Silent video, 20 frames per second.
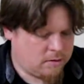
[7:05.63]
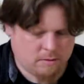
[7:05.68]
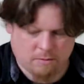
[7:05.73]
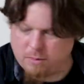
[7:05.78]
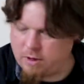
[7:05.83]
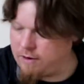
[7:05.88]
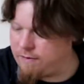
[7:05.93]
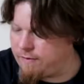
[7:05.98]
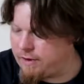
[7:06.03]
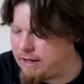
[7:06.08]

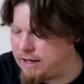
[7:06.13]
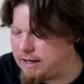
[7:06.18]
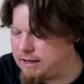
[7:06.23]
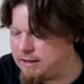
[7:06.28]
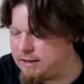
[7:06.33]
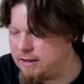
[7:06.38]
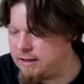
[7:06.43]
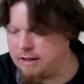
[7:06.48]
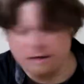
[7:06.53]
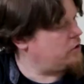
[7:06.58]
remove
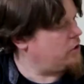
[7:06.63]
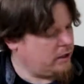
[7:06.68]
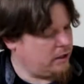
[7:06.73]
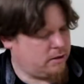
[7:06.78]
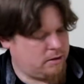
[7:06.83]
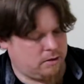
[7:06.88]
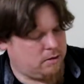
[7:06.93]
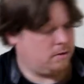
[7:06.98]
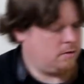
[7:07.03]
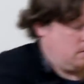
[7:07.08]
it. I should.
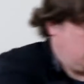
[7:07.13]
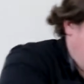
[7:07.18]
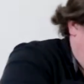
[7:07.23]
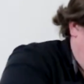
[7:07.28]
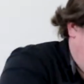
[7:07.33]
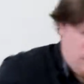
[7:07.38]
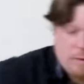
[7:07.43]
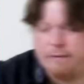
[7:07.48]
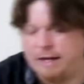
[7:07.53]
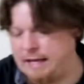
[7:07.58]

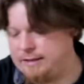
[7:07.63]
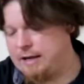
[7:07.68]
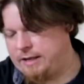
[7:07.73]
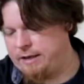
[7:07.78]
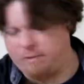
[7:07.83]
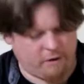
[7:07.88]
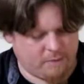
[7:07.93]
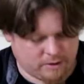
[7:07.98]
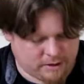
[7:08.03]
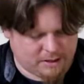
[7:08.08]
I say it's
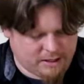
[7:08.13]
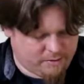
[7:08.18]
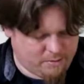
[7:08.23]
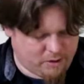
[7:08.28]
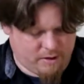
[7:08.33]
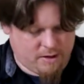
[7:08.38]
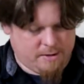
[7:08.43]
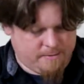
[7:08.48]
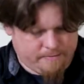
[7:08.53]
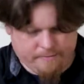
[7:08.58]
easier to remove. It's not easy to
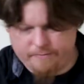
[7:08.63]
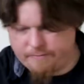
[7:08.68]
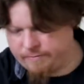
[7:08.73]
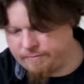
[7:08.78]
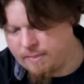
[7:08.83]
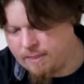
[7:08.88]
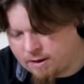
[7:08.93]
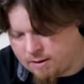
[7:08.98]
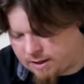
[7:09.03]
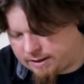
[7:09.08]
remove.
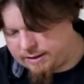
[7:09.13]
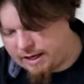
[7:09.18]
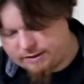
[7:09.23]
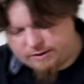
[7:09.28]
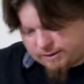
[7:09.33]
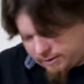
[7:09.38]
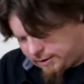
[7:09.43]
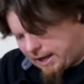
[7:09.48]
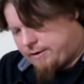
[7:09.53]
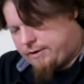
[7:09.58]
But in this case,
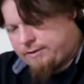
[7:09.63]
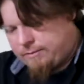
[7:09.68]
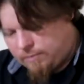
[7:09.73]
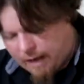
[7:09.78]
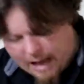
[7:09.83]
just a slab, just